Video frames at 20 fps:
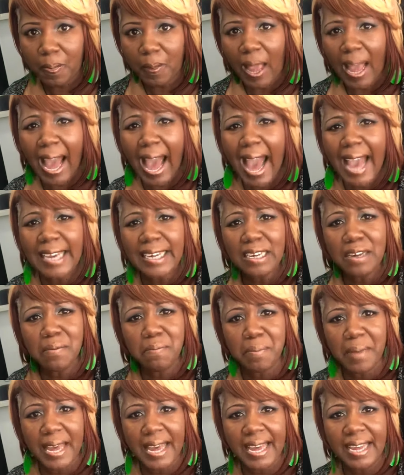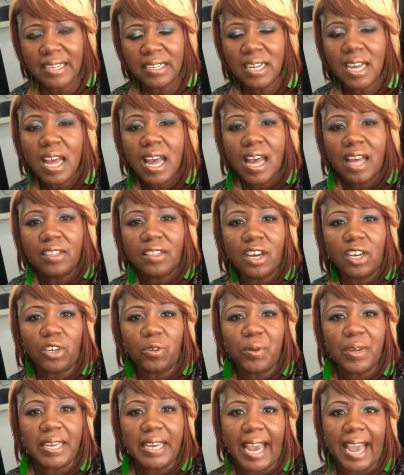I commend the
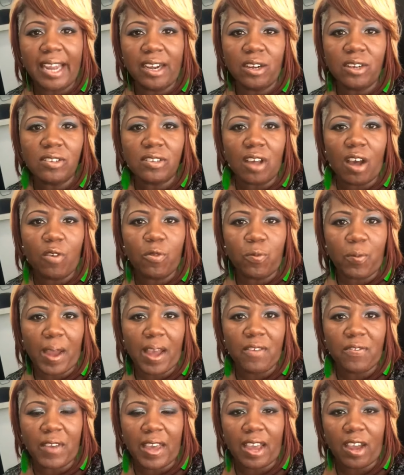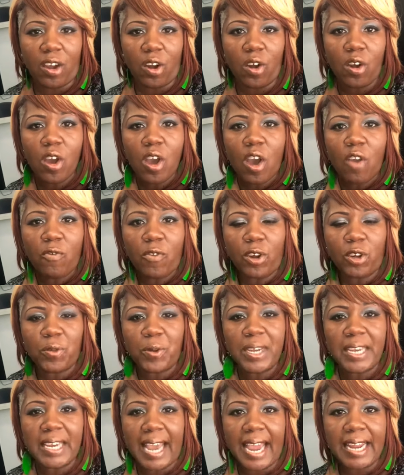creators of RevAir for
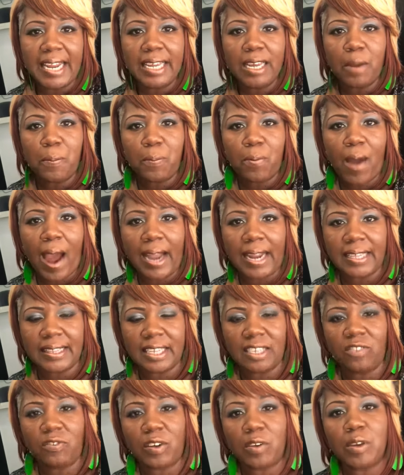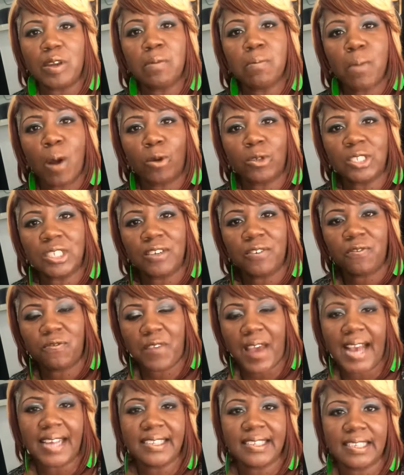creating a product that's very
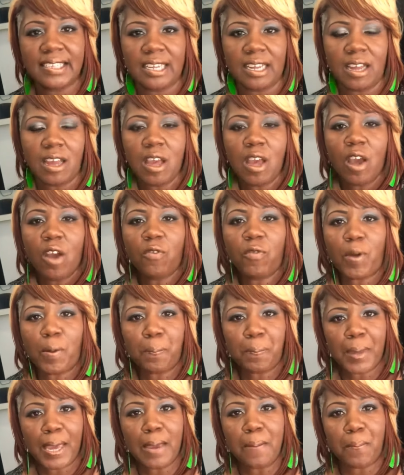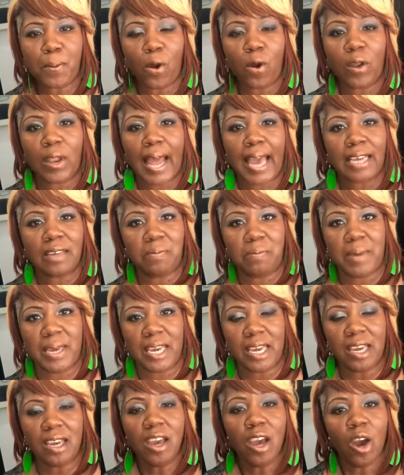multifaceted for people like
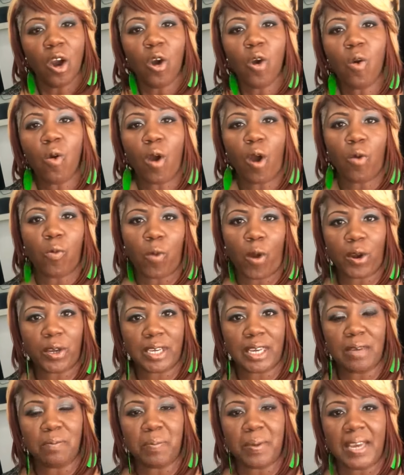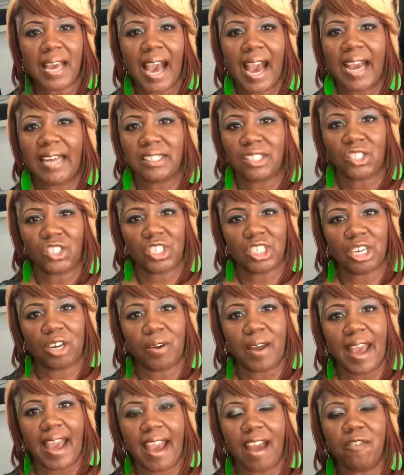me who are working behind the
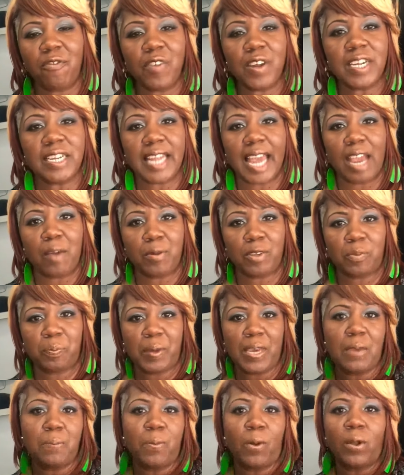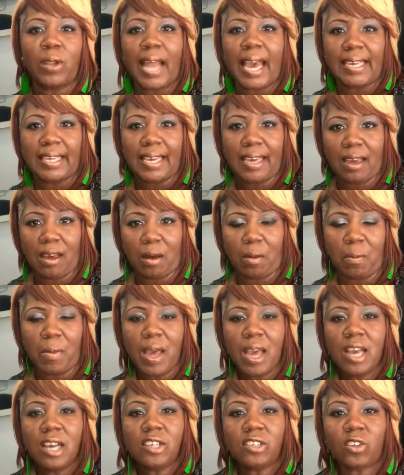chair every day with people like him.
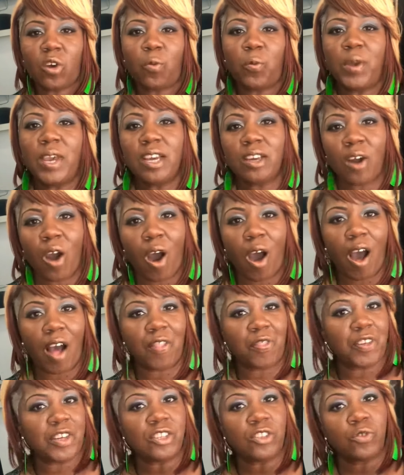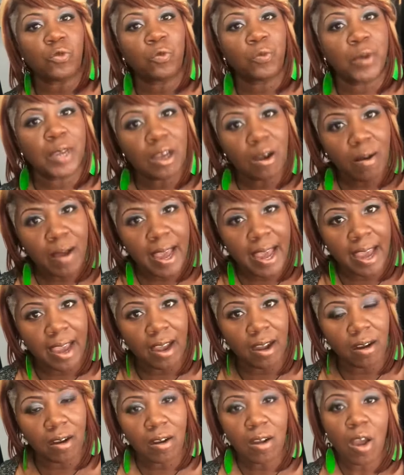So we call this real
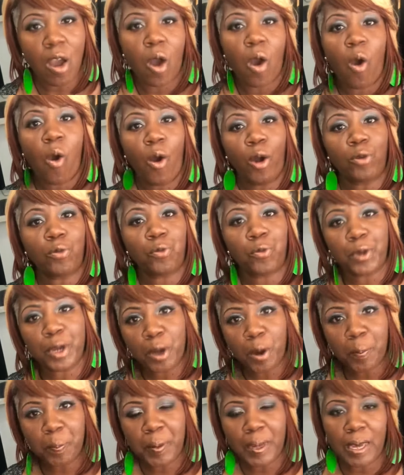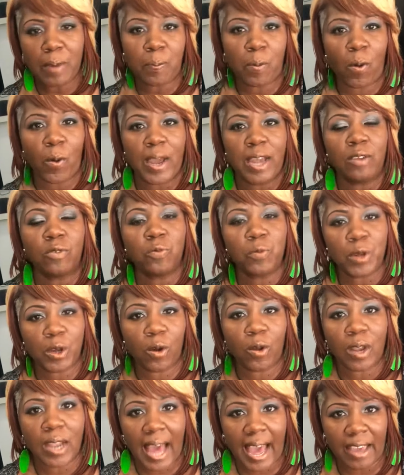hair on real people in
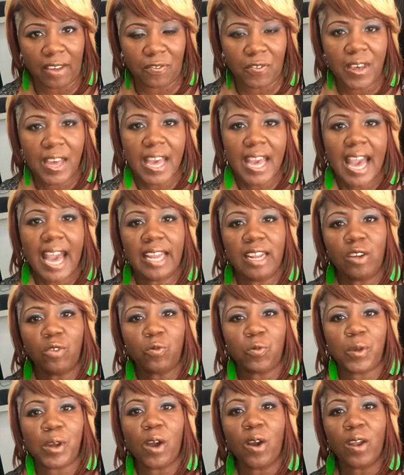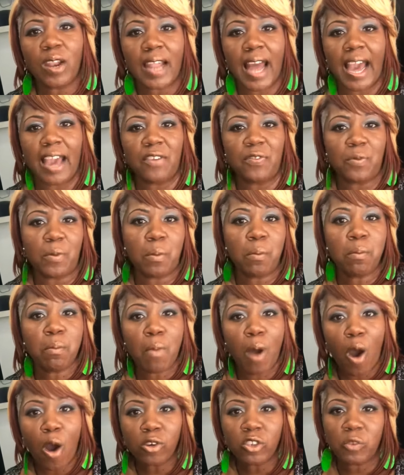real life. And in real life,
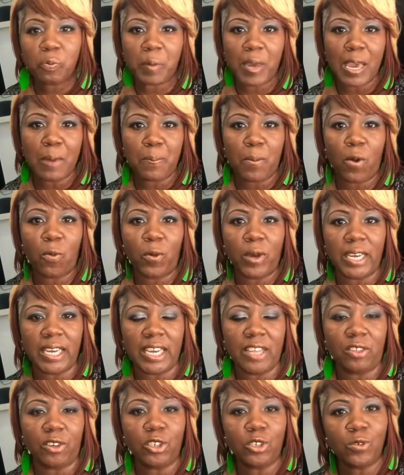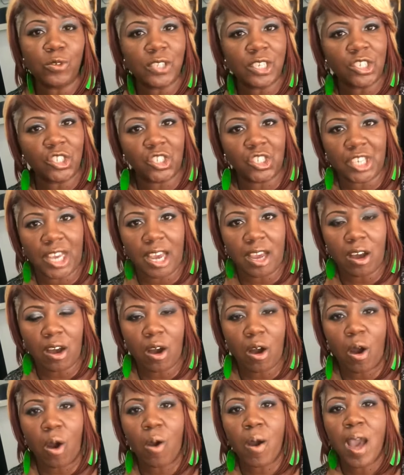most people would either use a
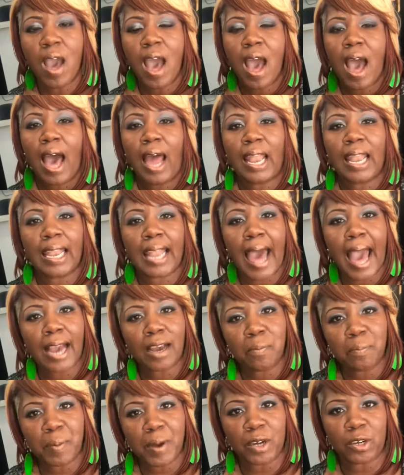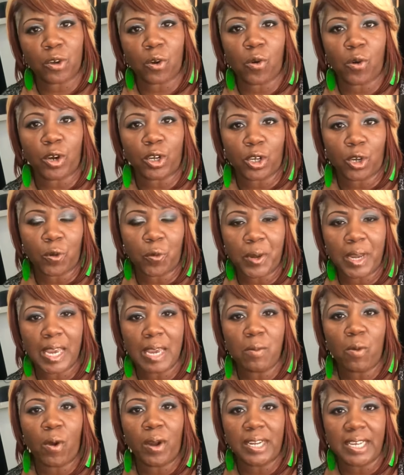gel, a lock butter, or a
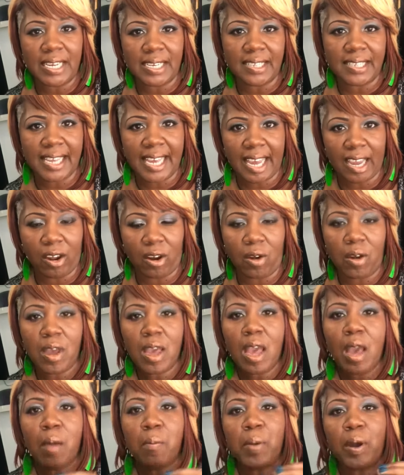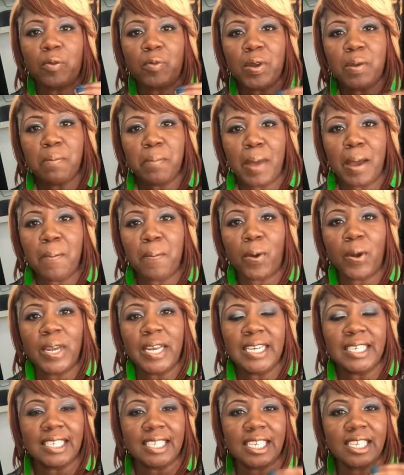cream on his hair. But remember,
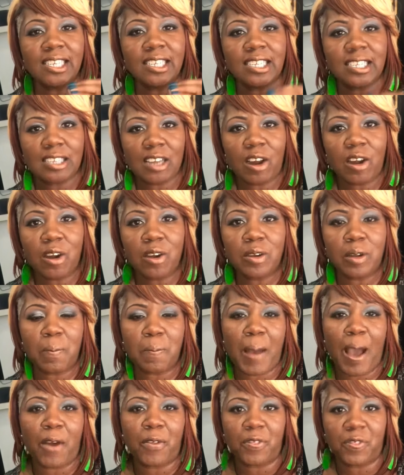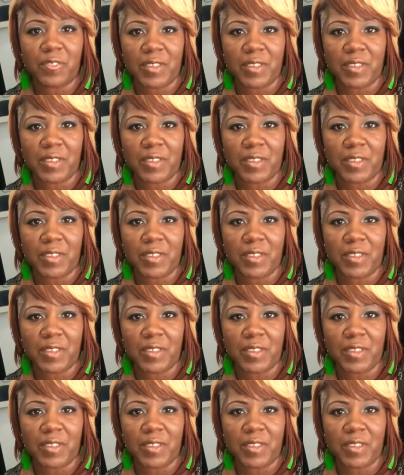he's concerned about